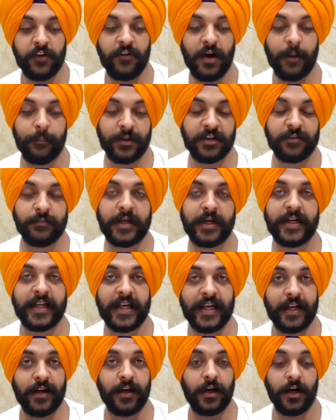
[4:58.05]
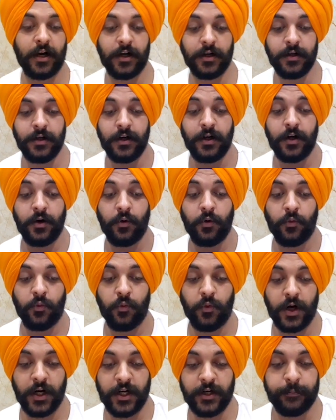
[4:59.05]
weapons maintain a
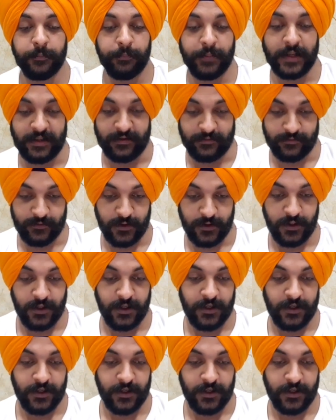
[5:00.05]
world peace.